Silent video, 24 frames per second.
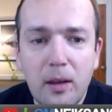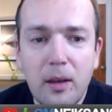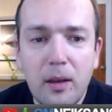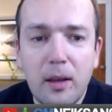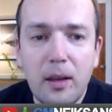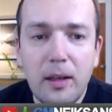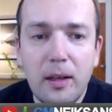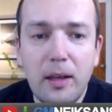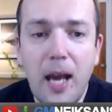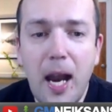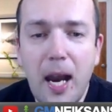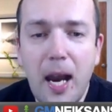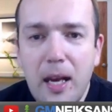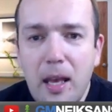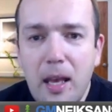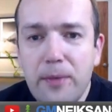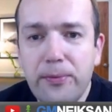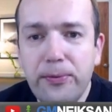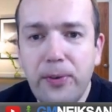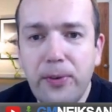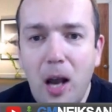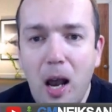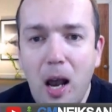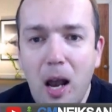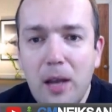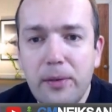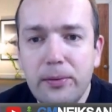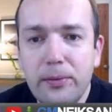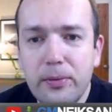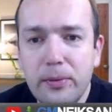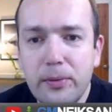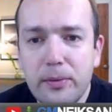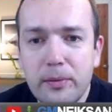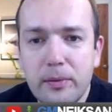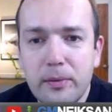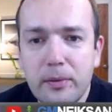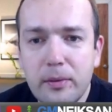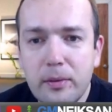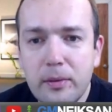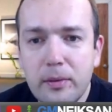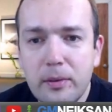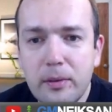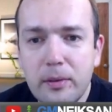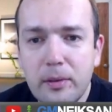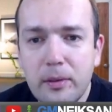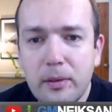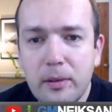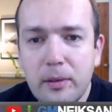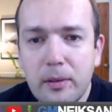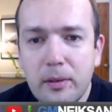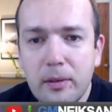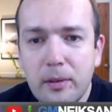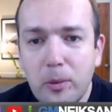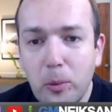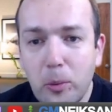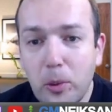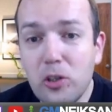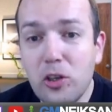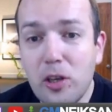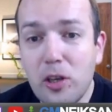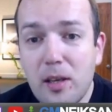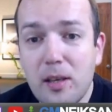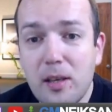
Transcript: Knight a5, which